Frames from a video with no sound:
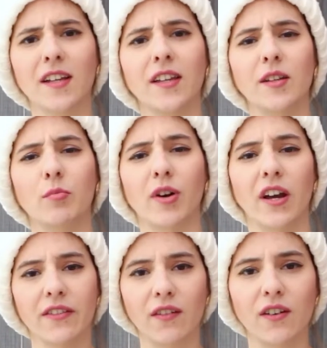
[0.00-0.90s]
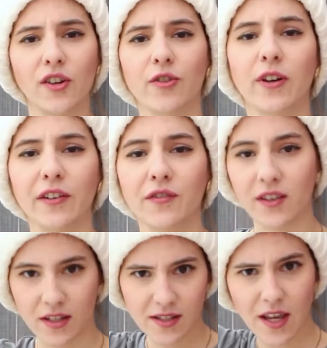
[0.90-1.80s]
Take a deep breath. Are you ready for
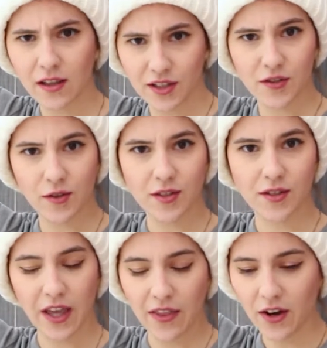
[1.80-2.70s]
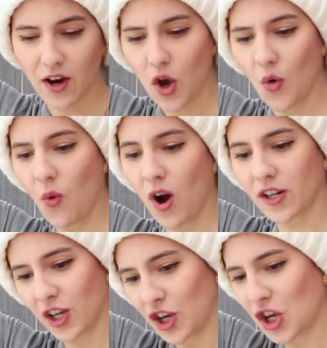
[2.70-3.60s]
this? Yeah, let's do this together.
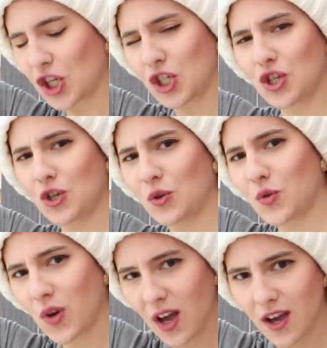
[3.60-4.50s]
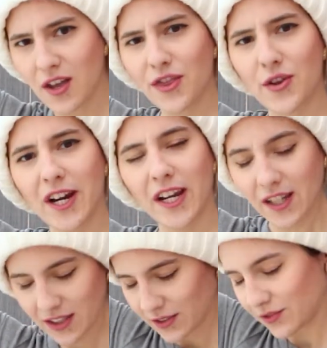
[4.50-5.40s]
One, two, three.